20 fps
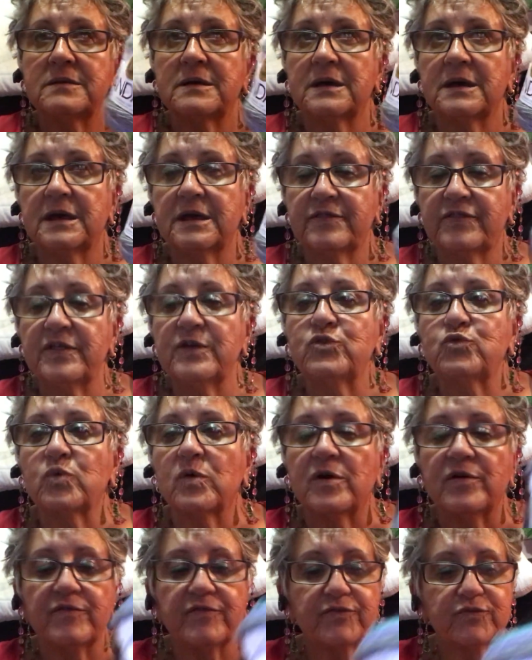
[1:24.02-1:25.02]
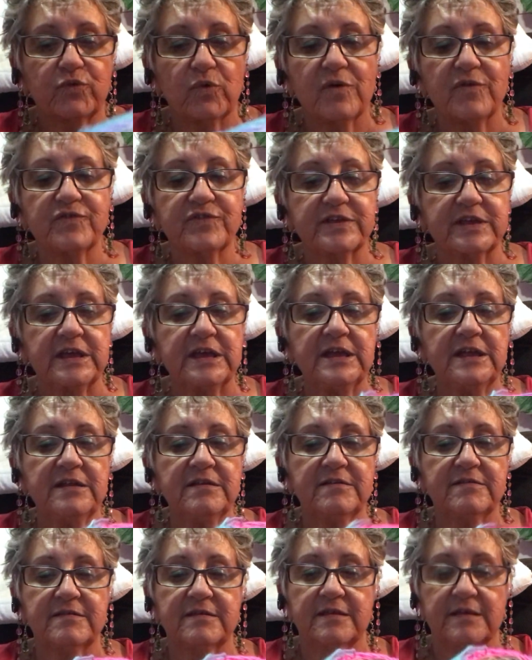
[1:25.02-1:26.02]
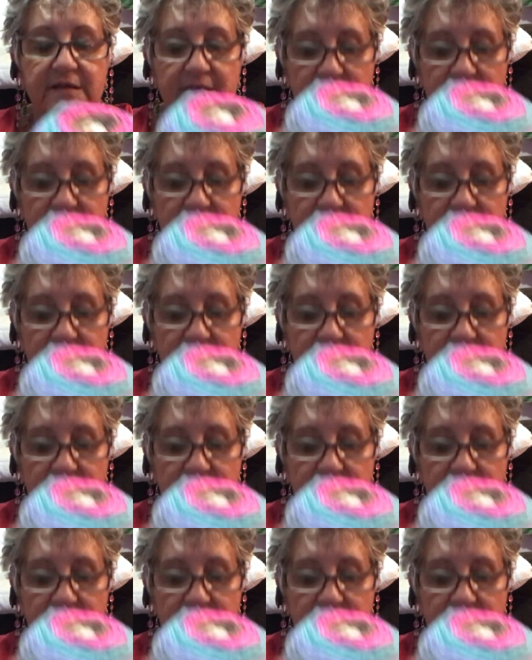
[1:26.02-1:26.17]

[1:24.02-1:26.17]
I think 12 skeins.